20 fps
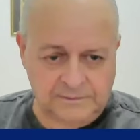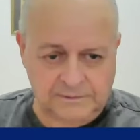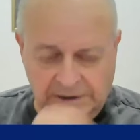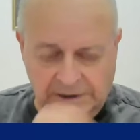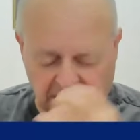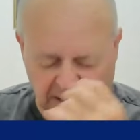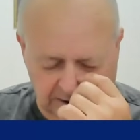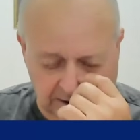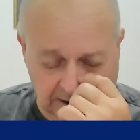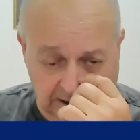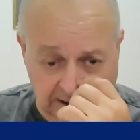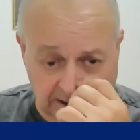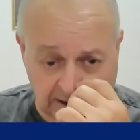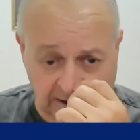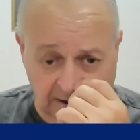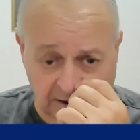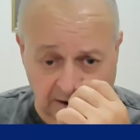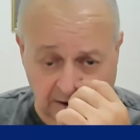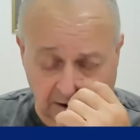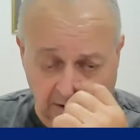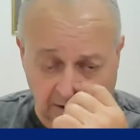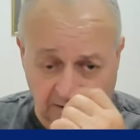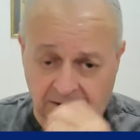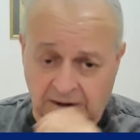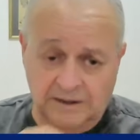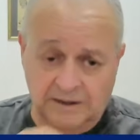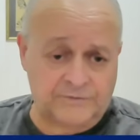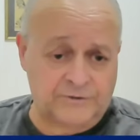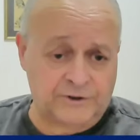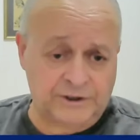They are declaring it
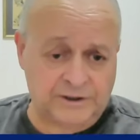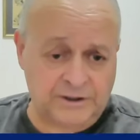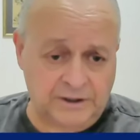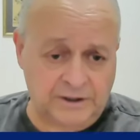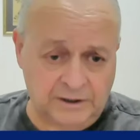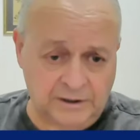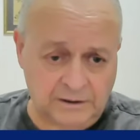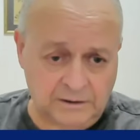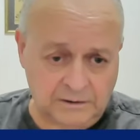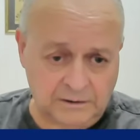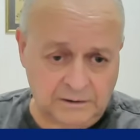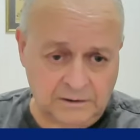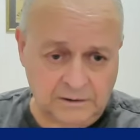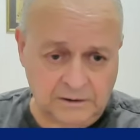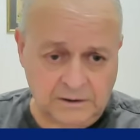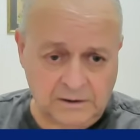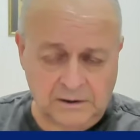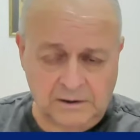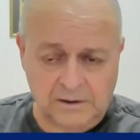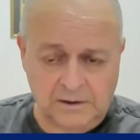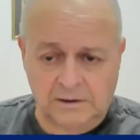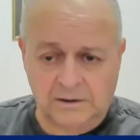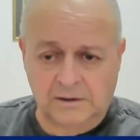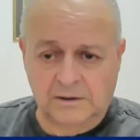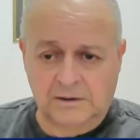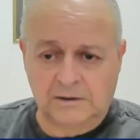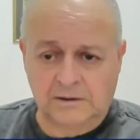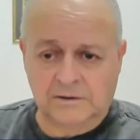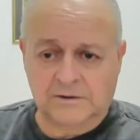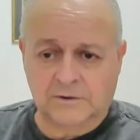every day.
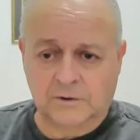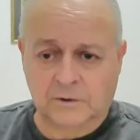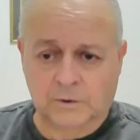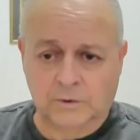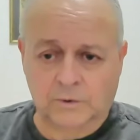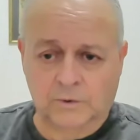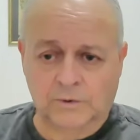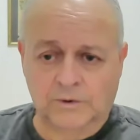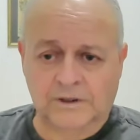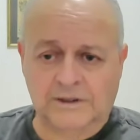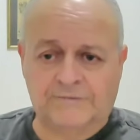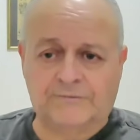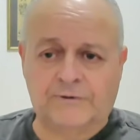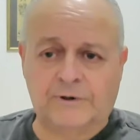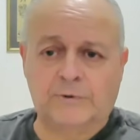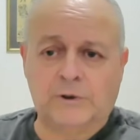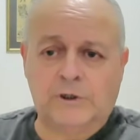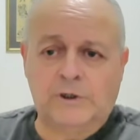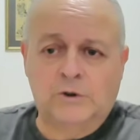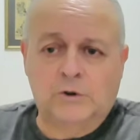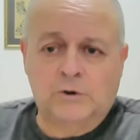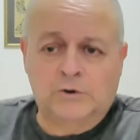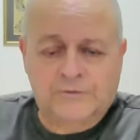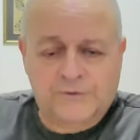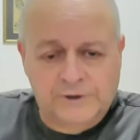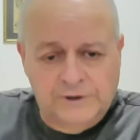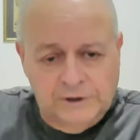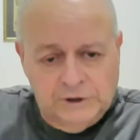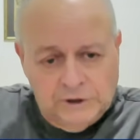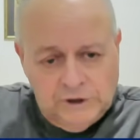So if we will not
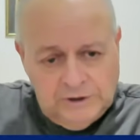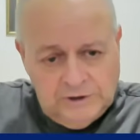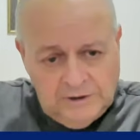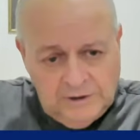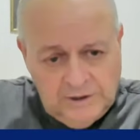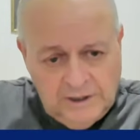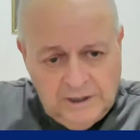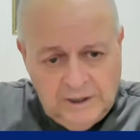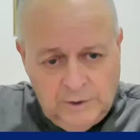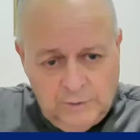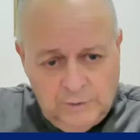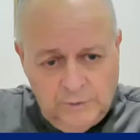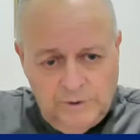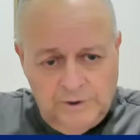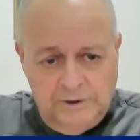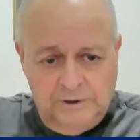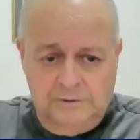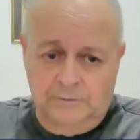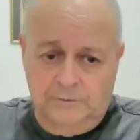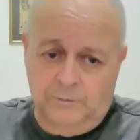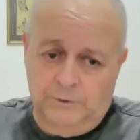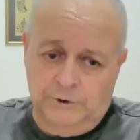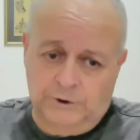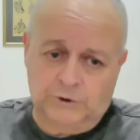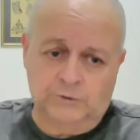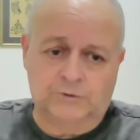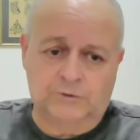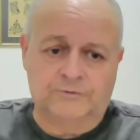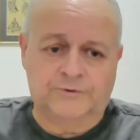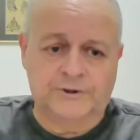finish it now, it, we
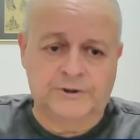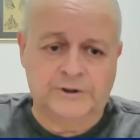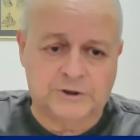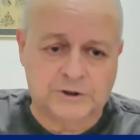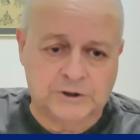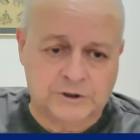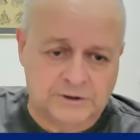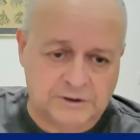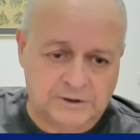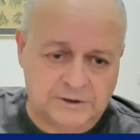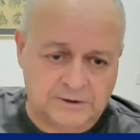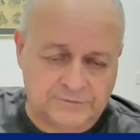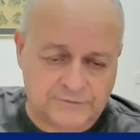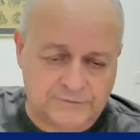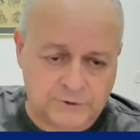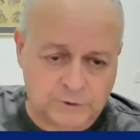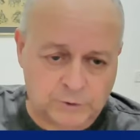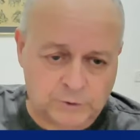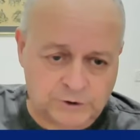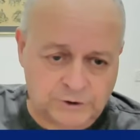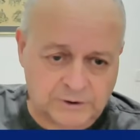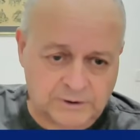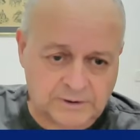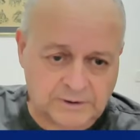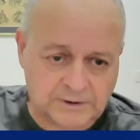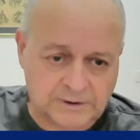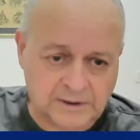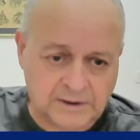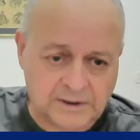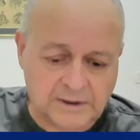should finish it in the future.
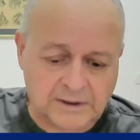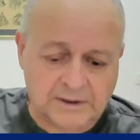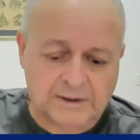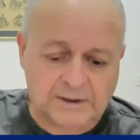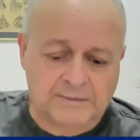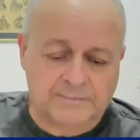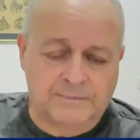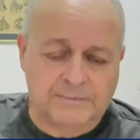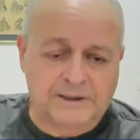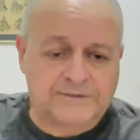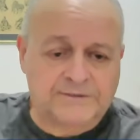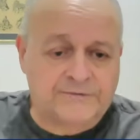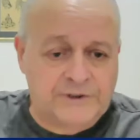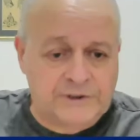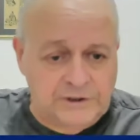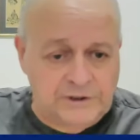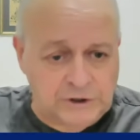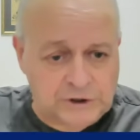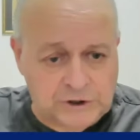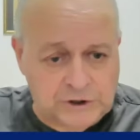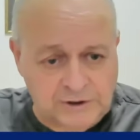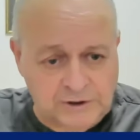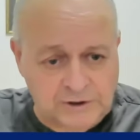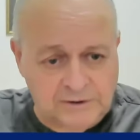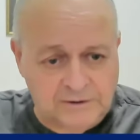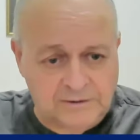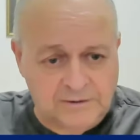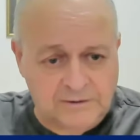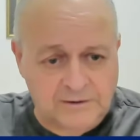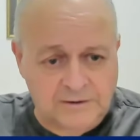But finish
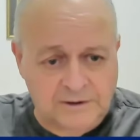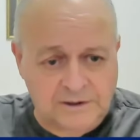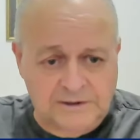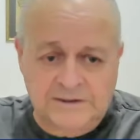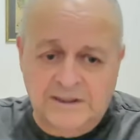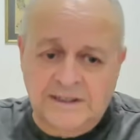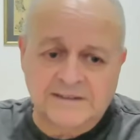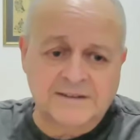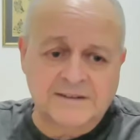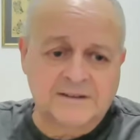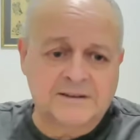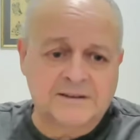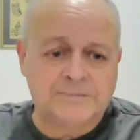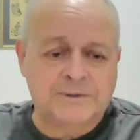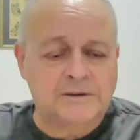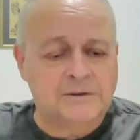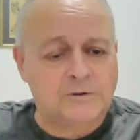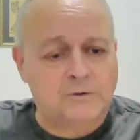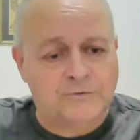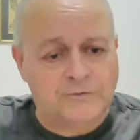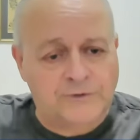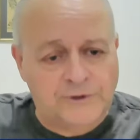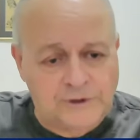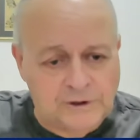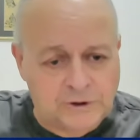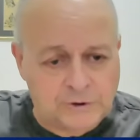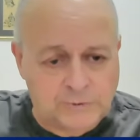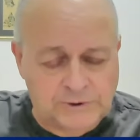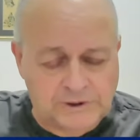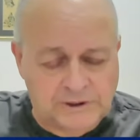it, it doesn't mean to
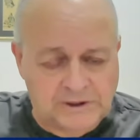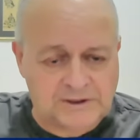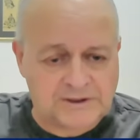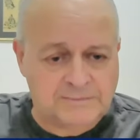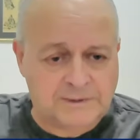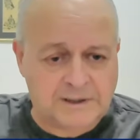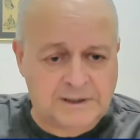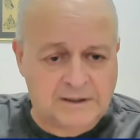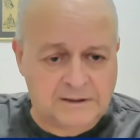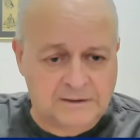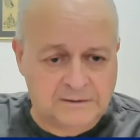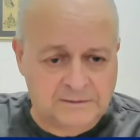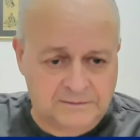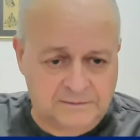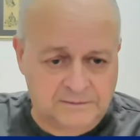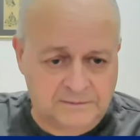finish with Hezbollah.